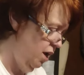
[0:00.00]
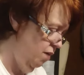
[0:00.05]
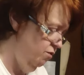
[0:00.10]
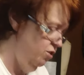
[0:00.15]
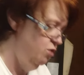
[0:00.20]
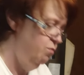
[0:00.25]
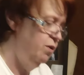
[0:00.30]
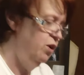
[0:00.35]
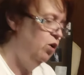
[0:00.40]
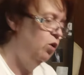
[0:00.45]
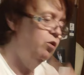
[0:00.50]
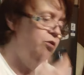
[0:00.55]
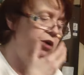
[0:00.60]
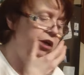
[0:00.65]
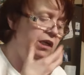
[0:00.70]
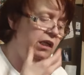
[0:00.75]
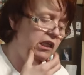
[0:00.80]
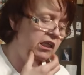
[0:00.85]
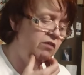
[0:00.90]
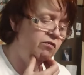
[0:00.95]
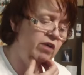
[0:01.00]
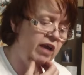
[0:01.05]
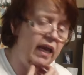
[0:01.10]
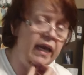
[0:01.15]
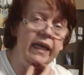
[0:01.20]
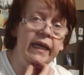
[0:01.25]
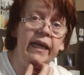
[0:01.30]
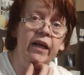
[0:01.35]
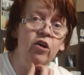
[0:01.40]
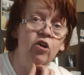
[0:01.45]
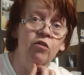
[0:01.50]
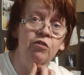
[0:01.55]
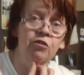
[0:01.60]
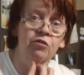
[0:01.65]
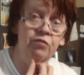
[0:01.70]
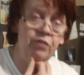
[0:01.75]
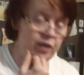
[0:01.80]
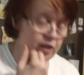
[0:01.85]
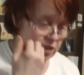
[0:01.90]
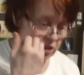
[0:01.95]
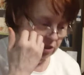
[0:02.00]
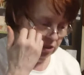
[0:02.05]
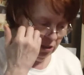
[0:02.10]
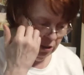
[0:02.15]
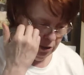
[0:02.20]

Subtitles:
Have this big old green leaf hanging down off your face.